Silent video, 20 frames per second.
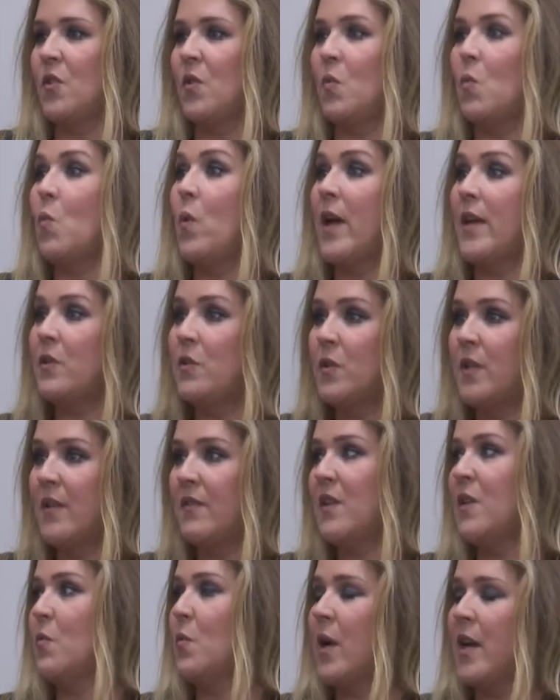where you're living,
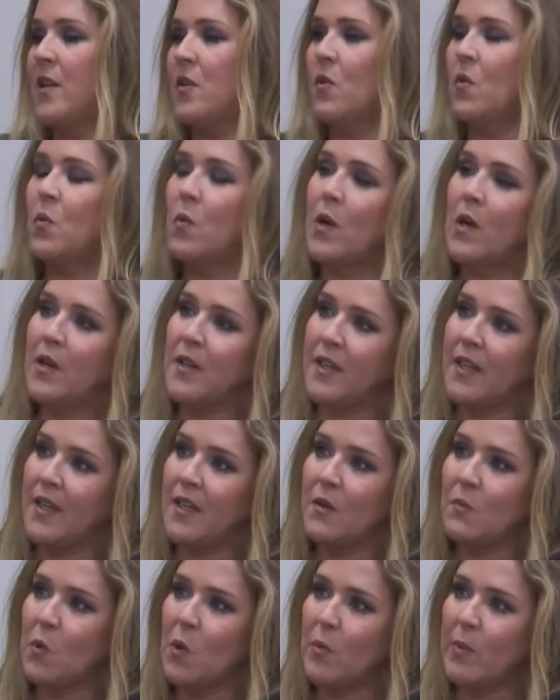where you're working, and
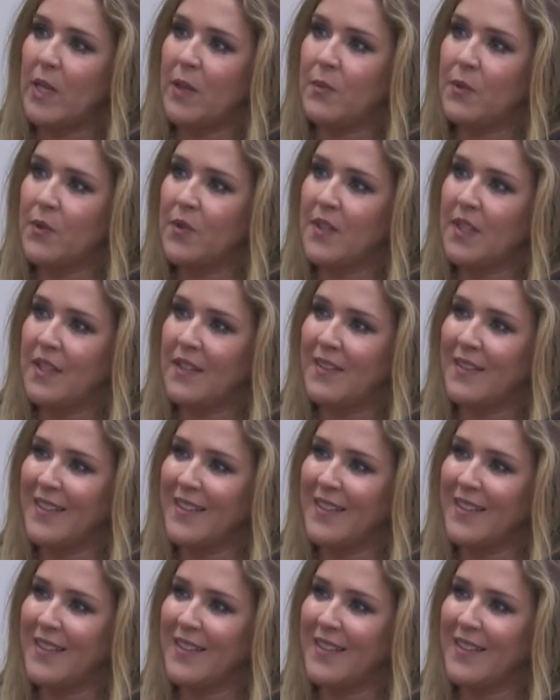what people think.